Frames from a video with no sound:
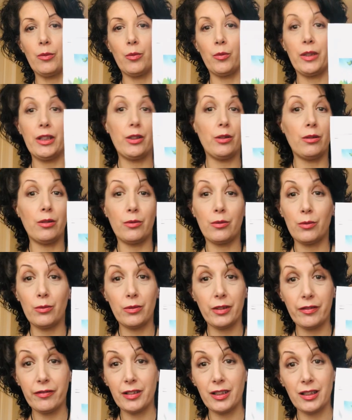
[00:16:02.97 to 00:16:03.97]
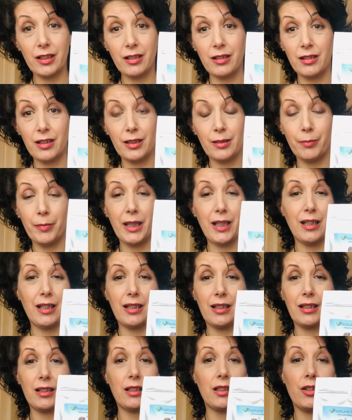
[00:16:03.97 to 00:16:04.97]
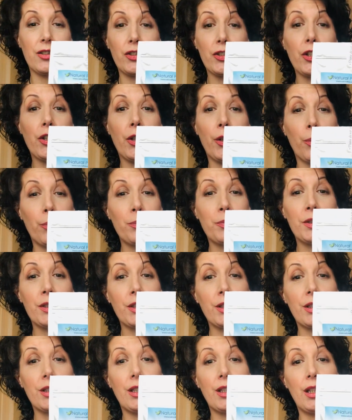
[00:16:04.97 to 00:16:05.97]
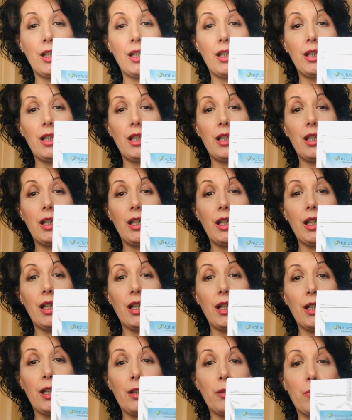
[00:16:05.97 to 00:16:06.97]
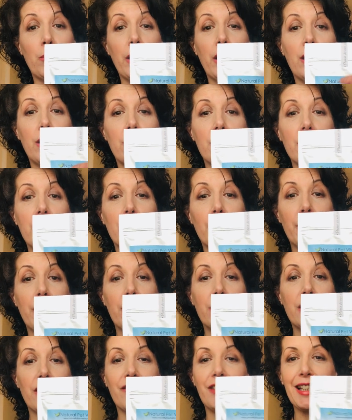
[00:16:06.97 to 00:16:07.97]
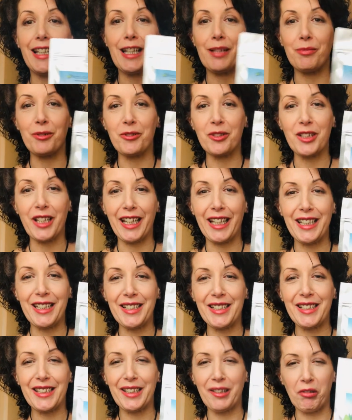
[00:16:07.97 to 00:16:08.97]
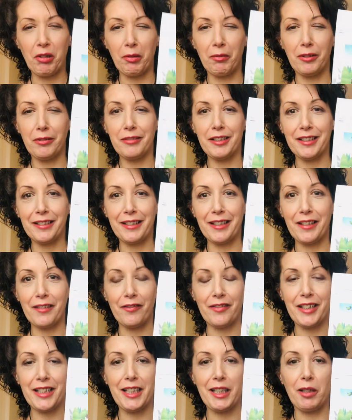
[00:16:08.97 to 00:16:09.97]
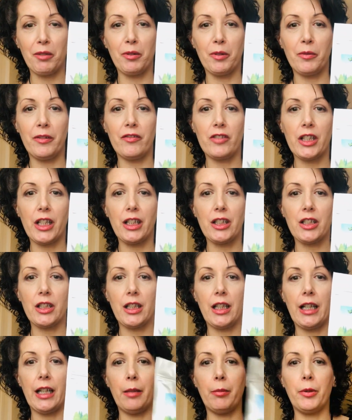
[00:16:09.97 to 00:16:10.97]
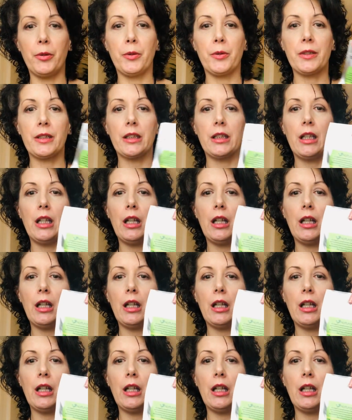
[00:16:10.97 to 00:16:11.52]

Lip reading: We do it in all different size bags and tubs. We are just about to have a label change, so I will do another video when we've changed the labels.